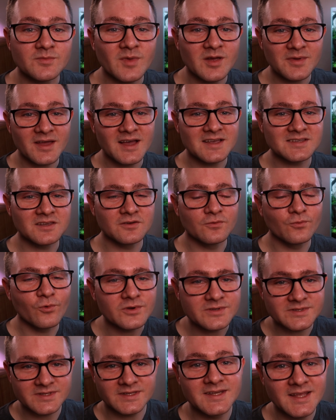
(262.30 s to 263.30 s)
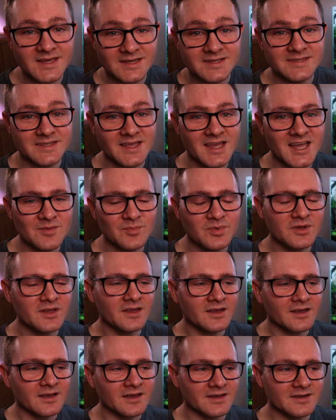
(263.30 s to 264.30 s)
you might be asking, what's the next step?
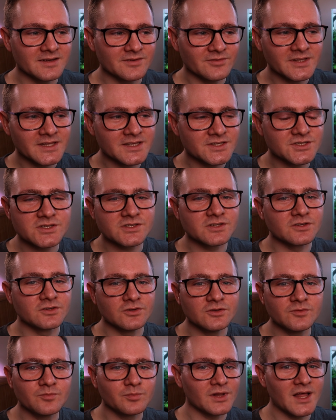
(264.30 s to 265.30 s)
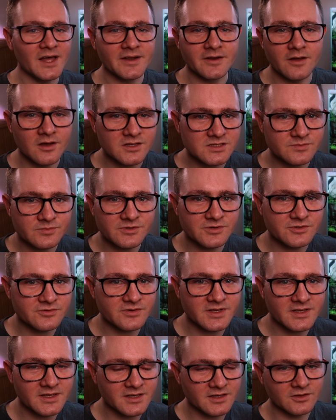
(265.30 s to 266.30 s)
And really it's just good plant
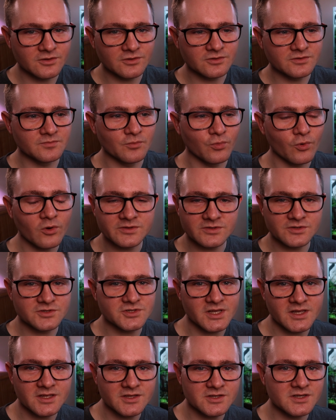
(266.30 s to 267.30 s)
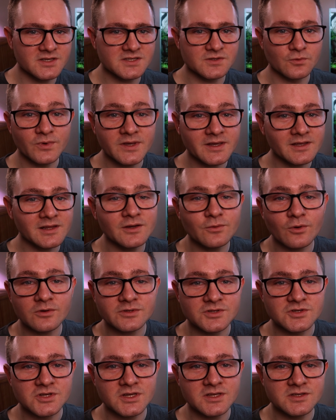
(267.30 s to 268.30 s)
husbandry, good water changes, weekly
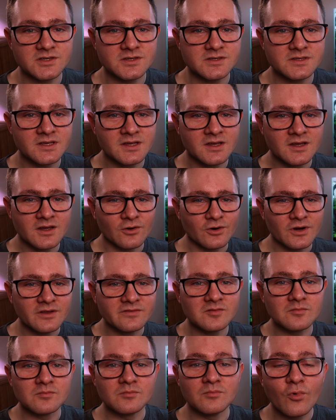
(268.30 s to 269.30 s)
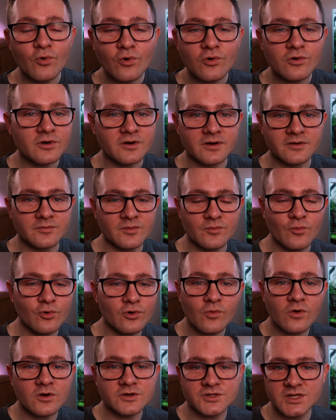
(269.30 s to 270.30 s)
water changes, or even more
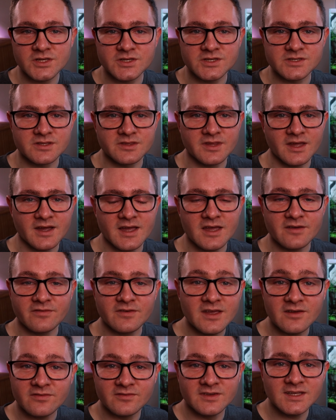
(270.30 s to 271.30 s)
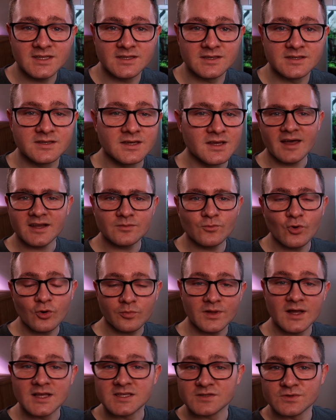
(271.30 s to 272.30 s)
water changes than that if needed. Adding more
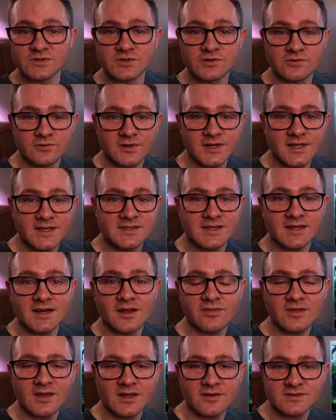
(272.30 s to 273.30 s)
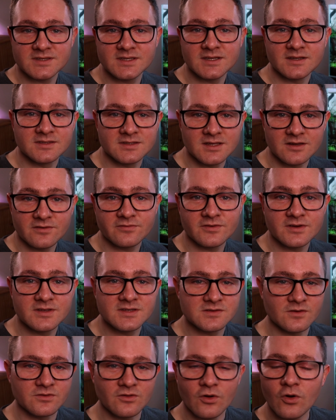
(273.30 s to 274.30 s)
plants was great, and I think I've seen a
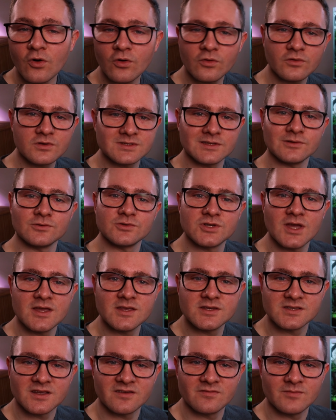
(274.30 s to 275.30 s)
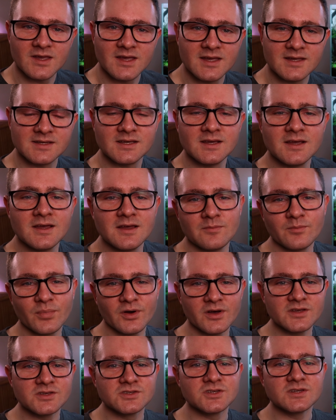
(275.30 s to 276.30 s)
difference with all those little changes I've made,
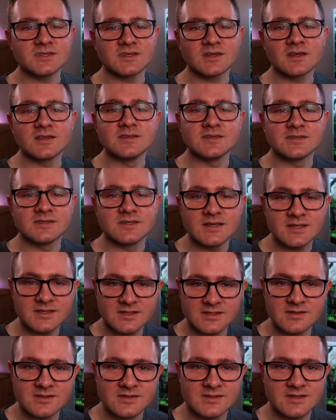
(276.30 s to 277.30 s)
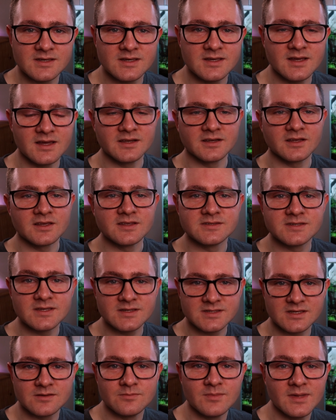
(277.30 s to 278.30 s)
but it's just consistency and
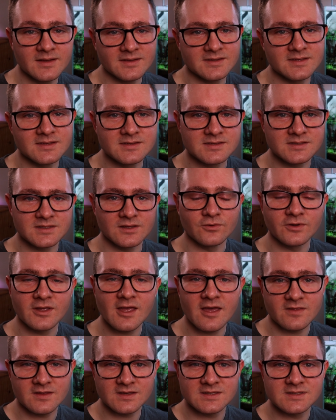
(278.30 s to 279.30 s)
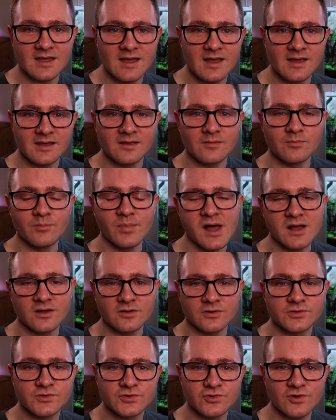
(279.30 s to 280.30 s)
consistent maintenance that will get this tank back
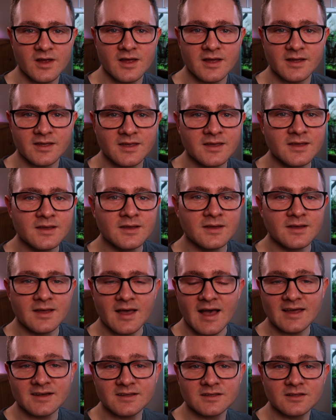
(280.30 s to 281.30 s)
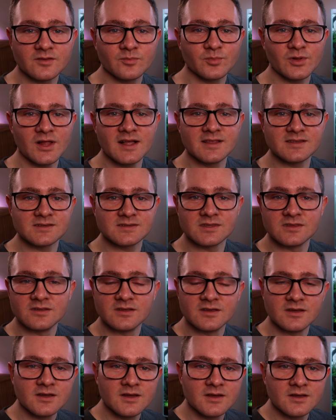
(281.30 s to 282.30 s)
on track. Adding the plants to
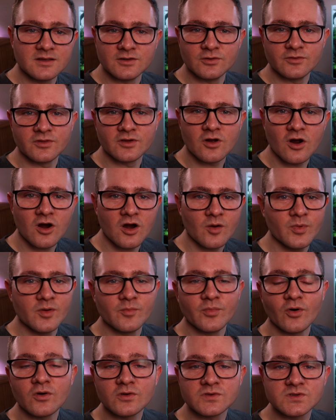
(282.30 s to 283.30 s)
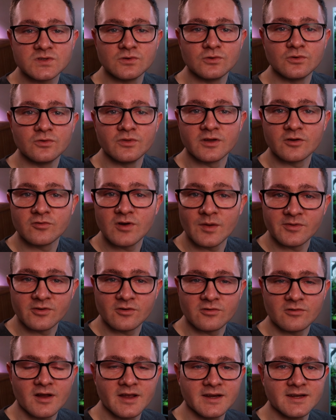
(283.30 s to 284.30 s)
the carpet, but also the
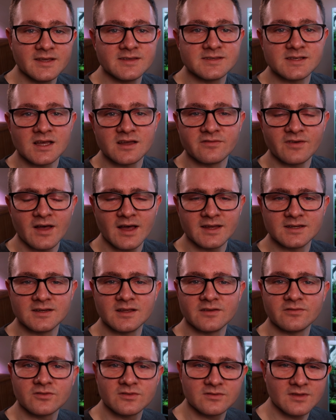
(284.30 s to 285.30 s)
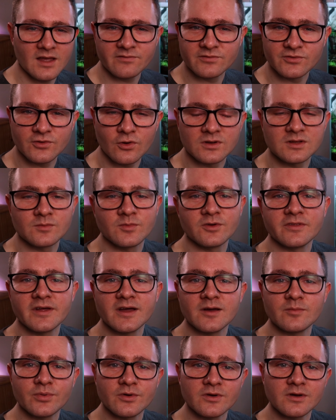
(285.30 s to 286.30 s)
cryptocorynes that I've added. I haven't talked about
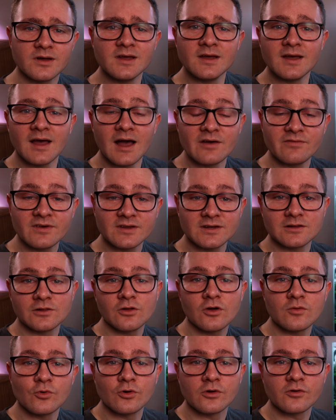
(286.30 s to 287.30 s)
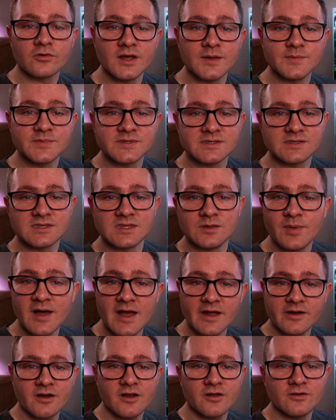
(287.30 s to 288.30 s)
that, but I've added a lot more crypts to the
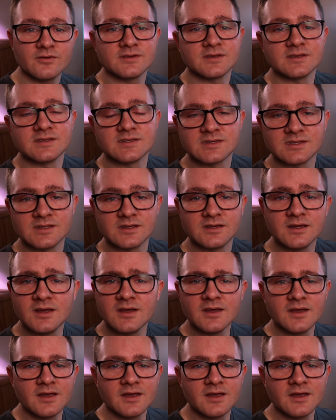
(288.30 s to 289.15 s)
background and to the,